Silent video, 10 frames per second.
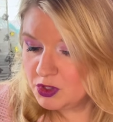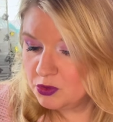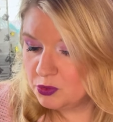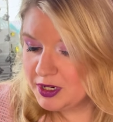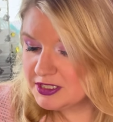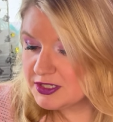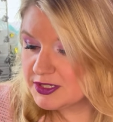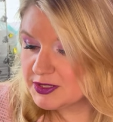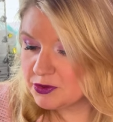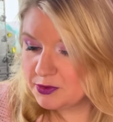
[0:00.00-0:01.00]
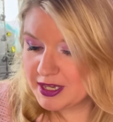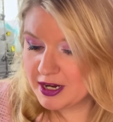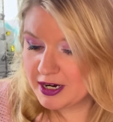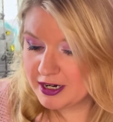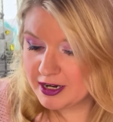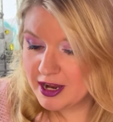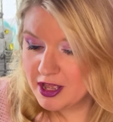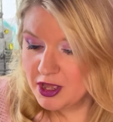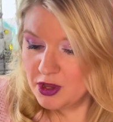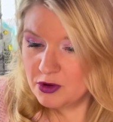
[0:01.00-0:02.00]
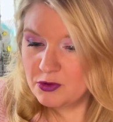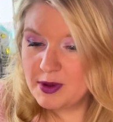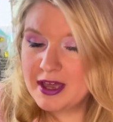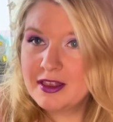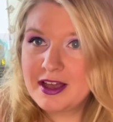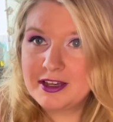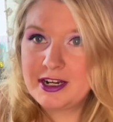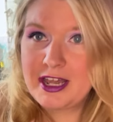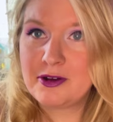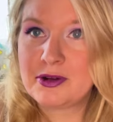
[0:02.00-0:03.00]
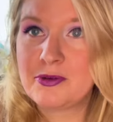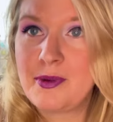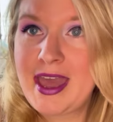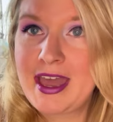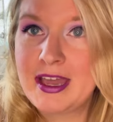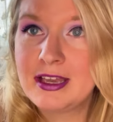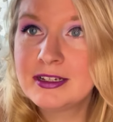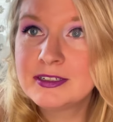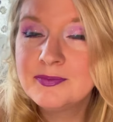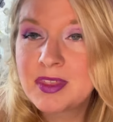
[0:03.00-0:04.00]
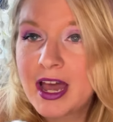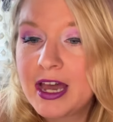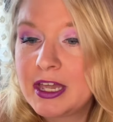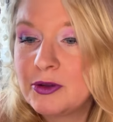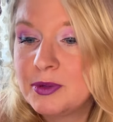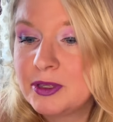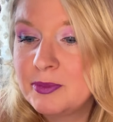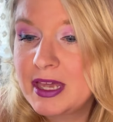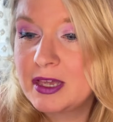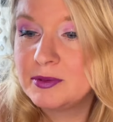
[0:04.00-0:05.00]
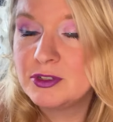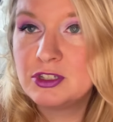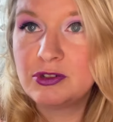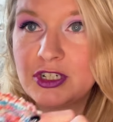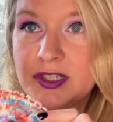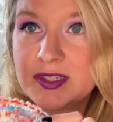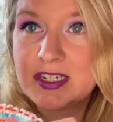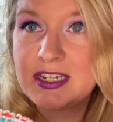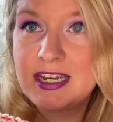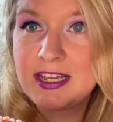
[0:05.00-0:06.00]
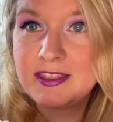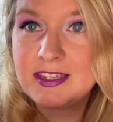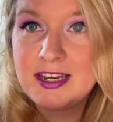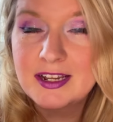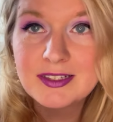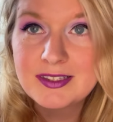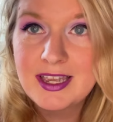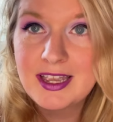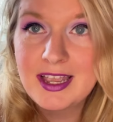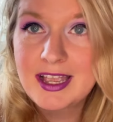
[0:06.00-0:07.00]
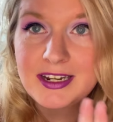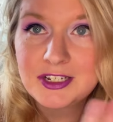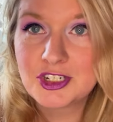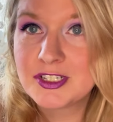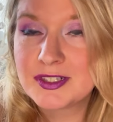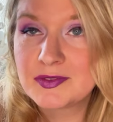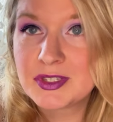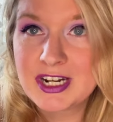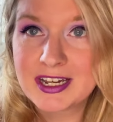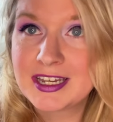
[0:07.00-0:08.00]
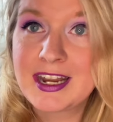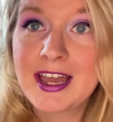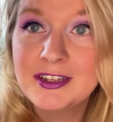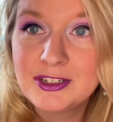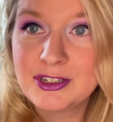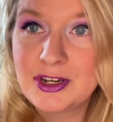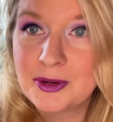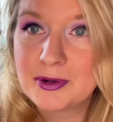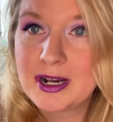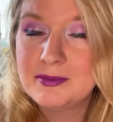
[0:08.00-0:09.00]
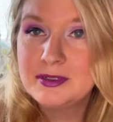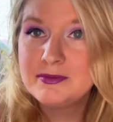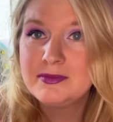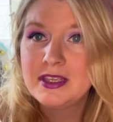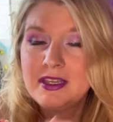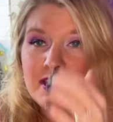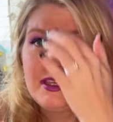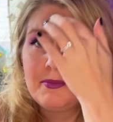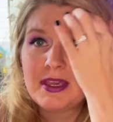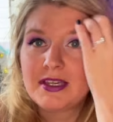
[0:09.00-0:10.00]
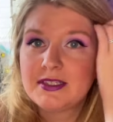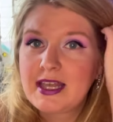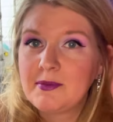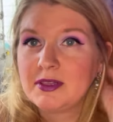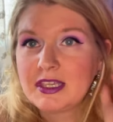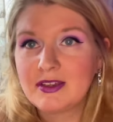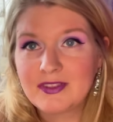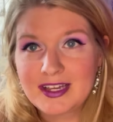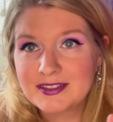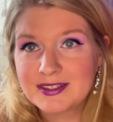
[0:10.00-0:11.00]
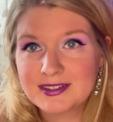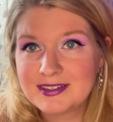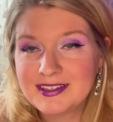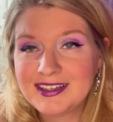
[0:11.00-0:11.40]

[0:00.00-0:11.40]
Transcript: once we are well on our way, I will be able to just knit the next 8 inches of stockinette, no problem. Because I believe that's